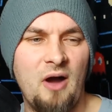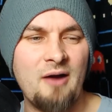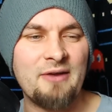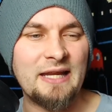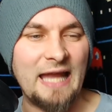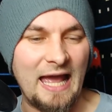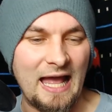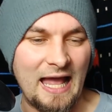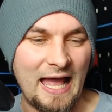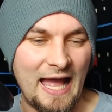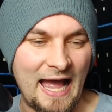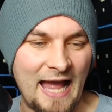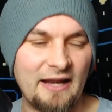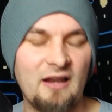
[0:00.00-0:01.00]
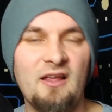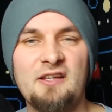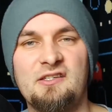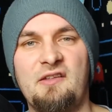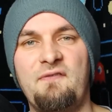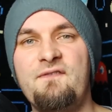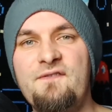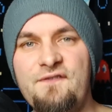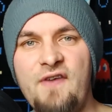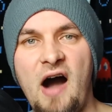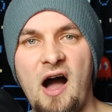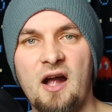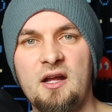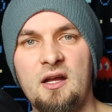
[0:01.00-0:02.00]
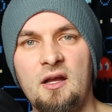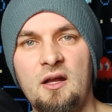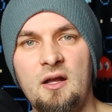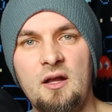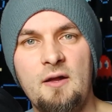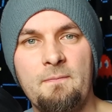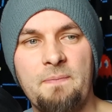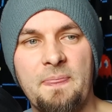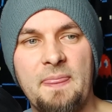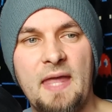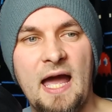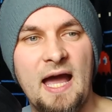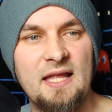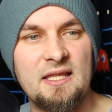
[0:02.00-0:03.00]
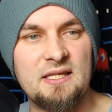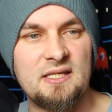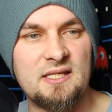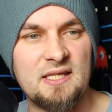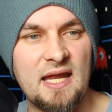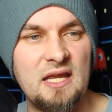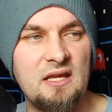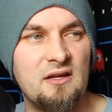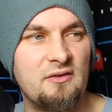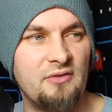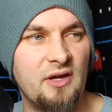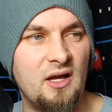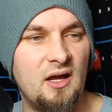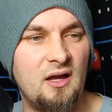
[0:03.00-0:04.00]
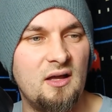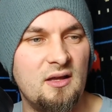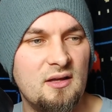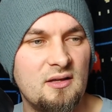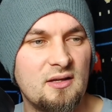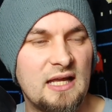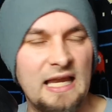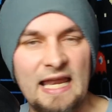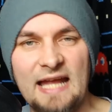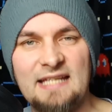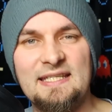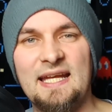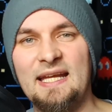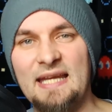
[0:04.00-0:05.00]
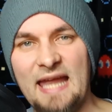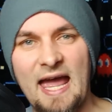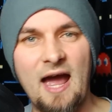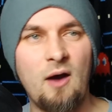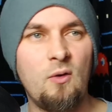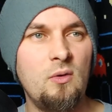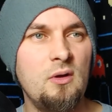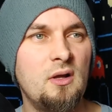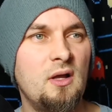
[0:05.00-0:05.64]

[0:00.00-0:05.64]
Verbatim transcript: I'm going to analyse the fuck out of the state of uh, collecting now